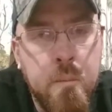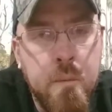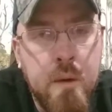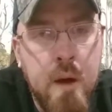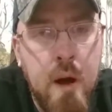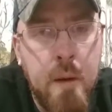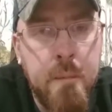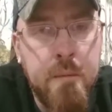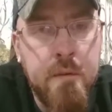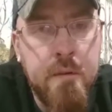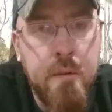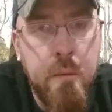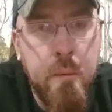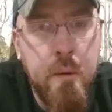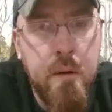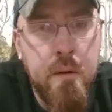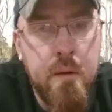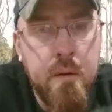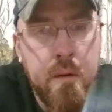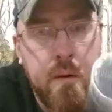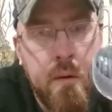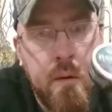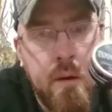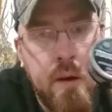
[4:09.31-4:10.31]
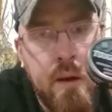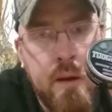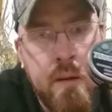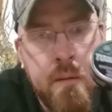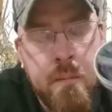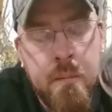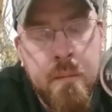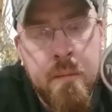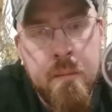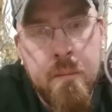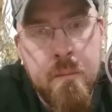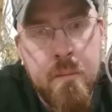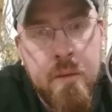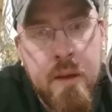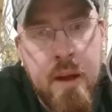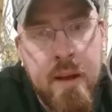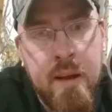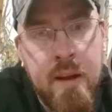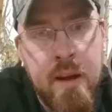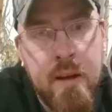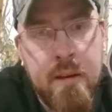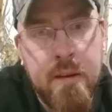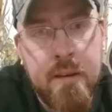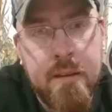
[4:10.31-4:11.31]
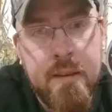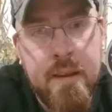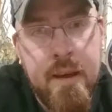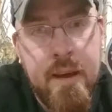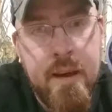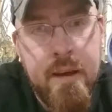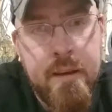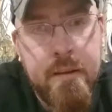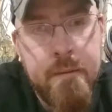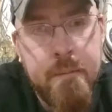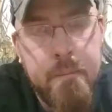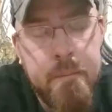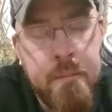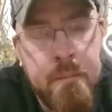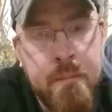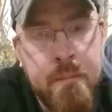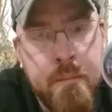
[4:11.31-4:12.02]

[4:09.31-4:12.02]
comes to wintergreen 10 out of 10